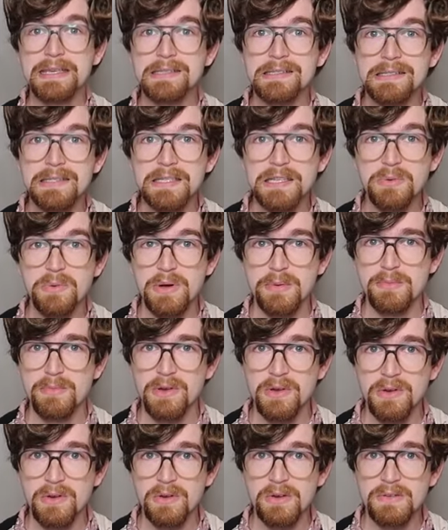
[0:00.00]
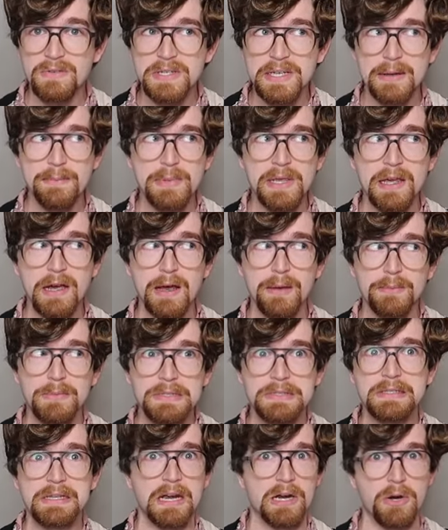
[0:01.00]
easily removed and
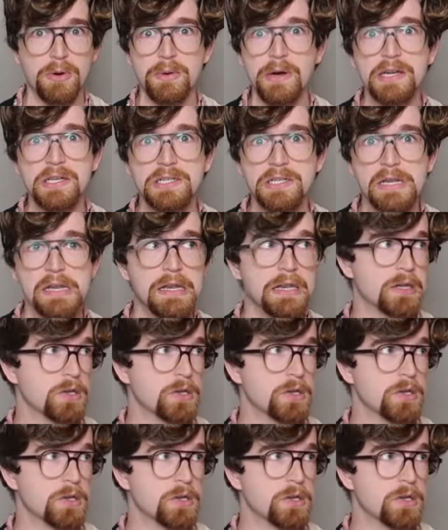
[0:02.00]
becomes decoration.